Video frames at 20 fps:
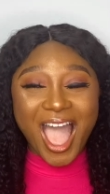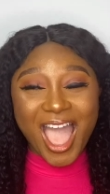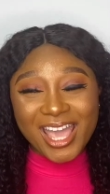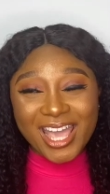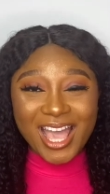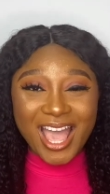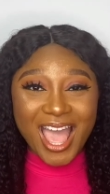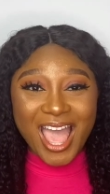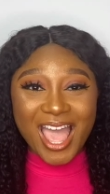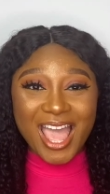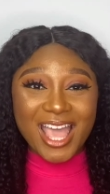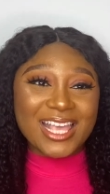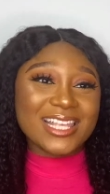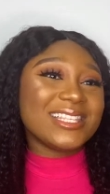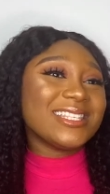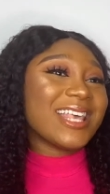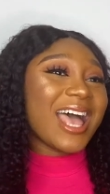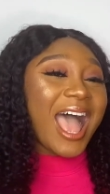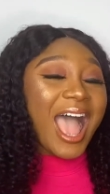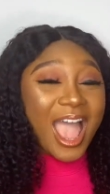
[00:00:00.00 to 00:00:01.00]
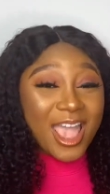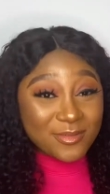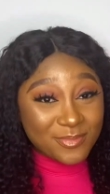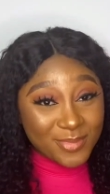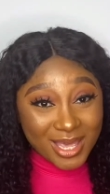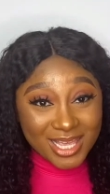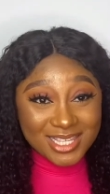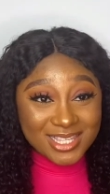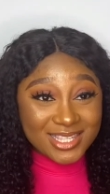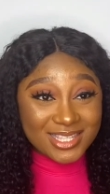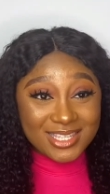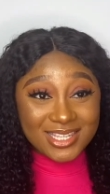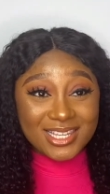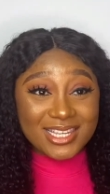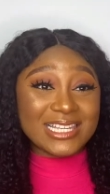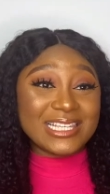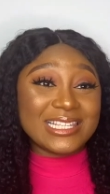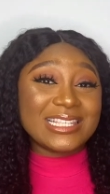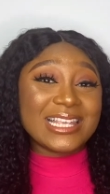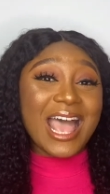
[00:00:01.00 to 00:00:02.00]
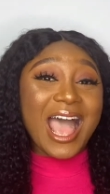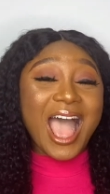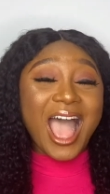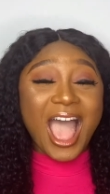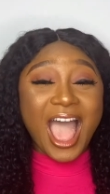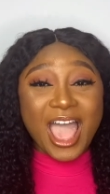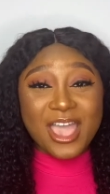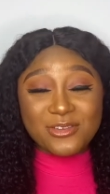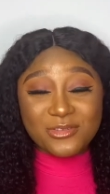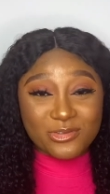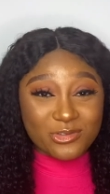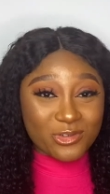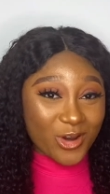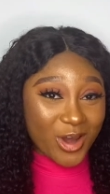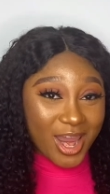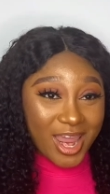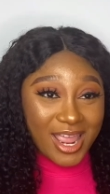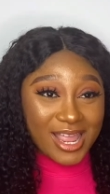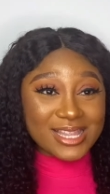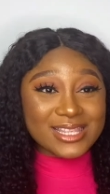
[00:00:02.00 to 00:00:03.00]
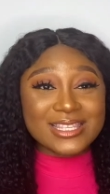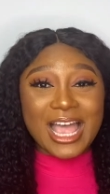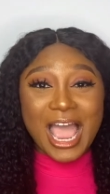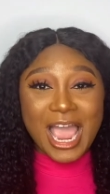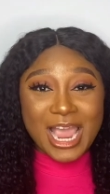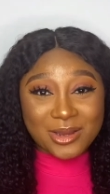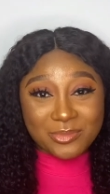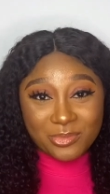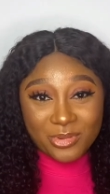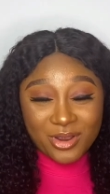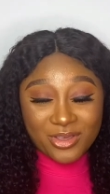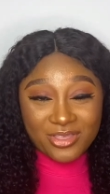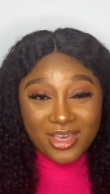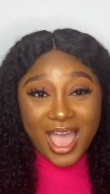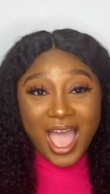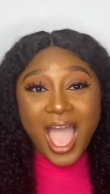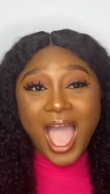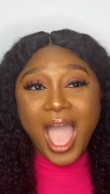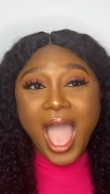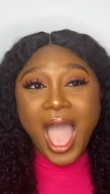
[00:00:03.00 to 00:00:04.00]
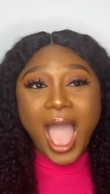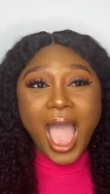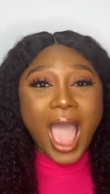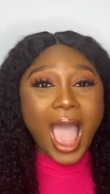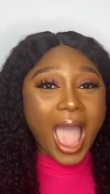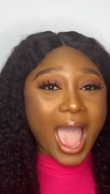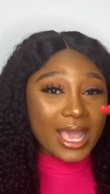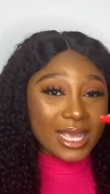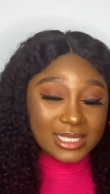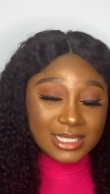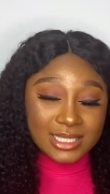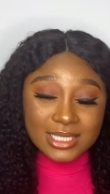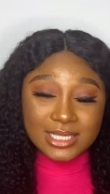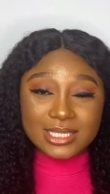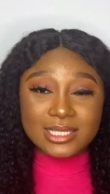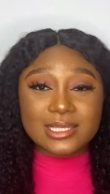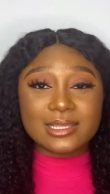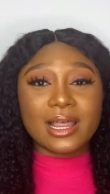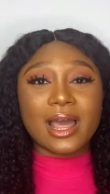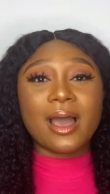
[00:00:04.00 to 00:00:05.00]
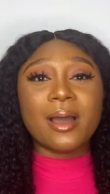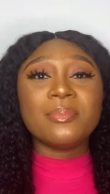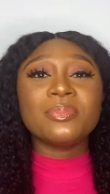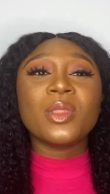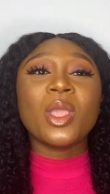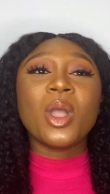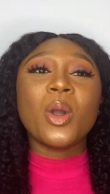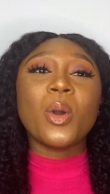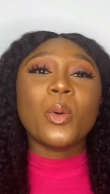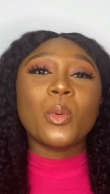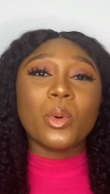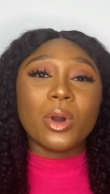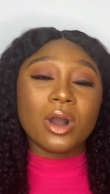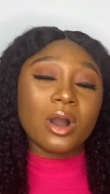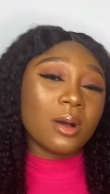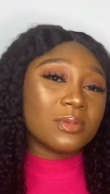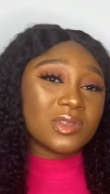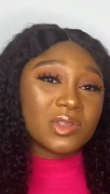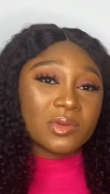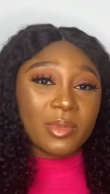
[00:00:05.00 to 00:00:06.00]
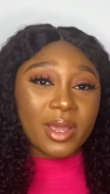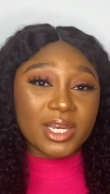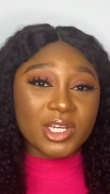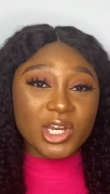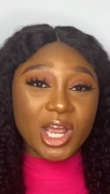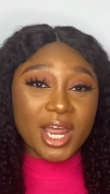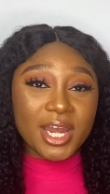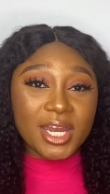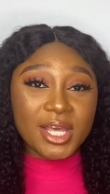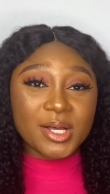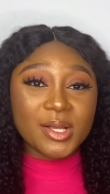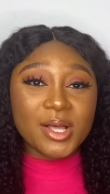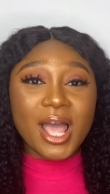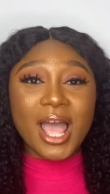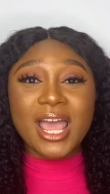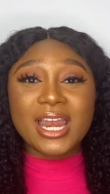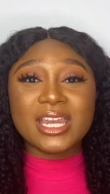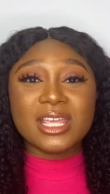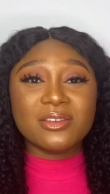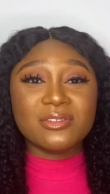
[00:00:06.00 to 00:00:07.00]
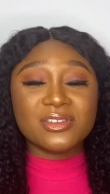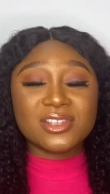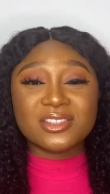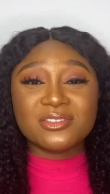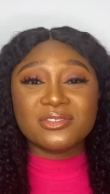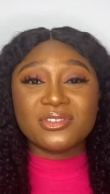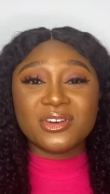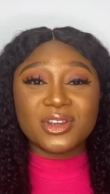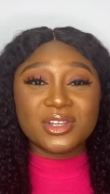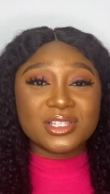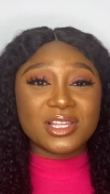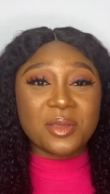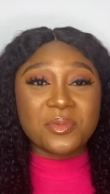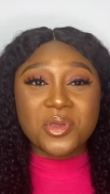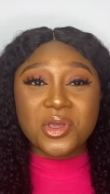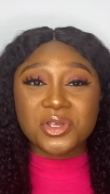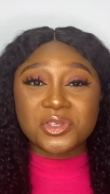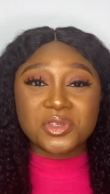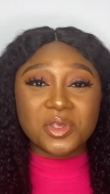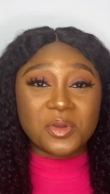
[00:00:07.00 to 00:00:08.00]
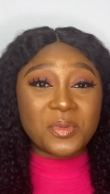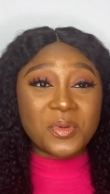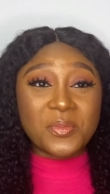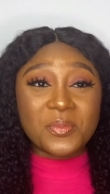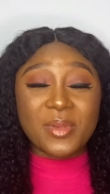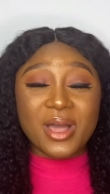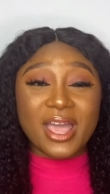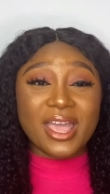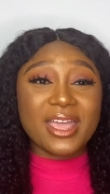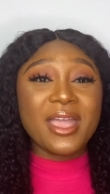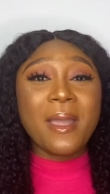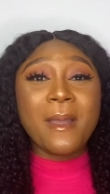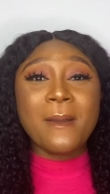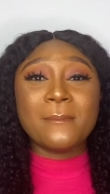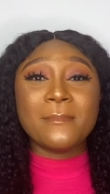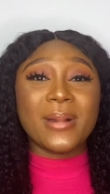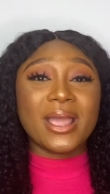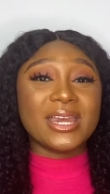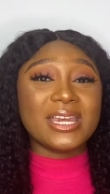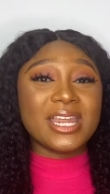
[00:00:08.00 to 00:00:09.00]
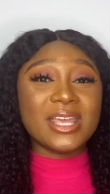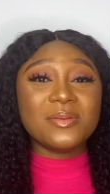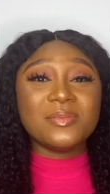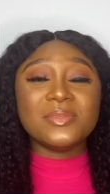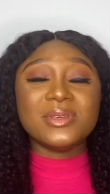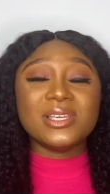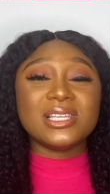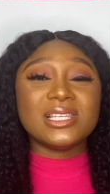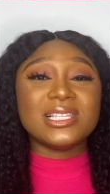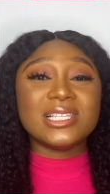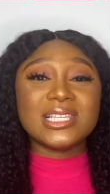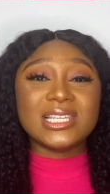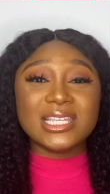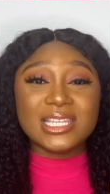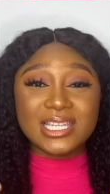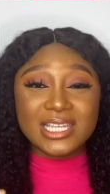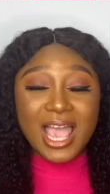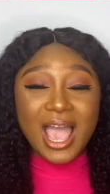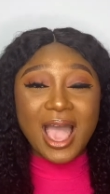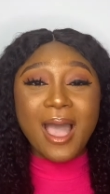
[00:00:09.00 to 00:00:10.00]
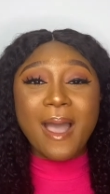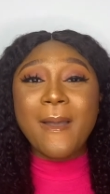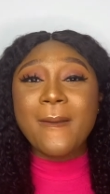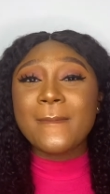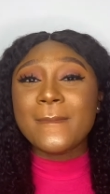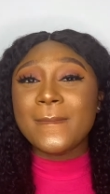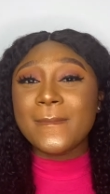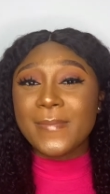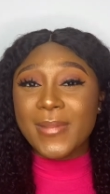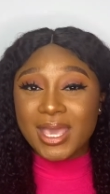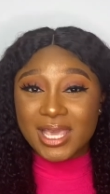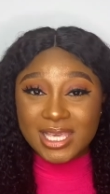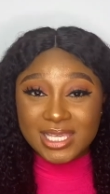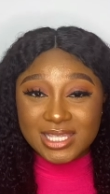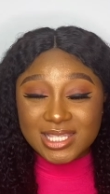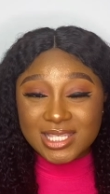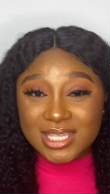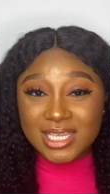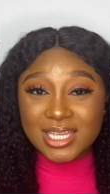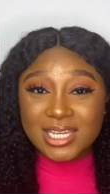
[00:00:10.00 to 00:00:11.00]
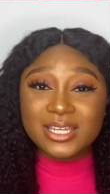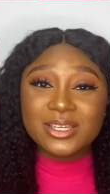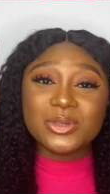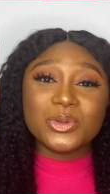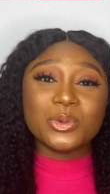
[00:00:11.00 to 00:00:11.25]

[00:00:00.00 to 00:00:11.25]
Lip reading: Hi guys, hi besties, hi friends, hi brother, hi sister, welcome to my channel. And if it's the first time you're stopping by, my name is Lydia Meggison.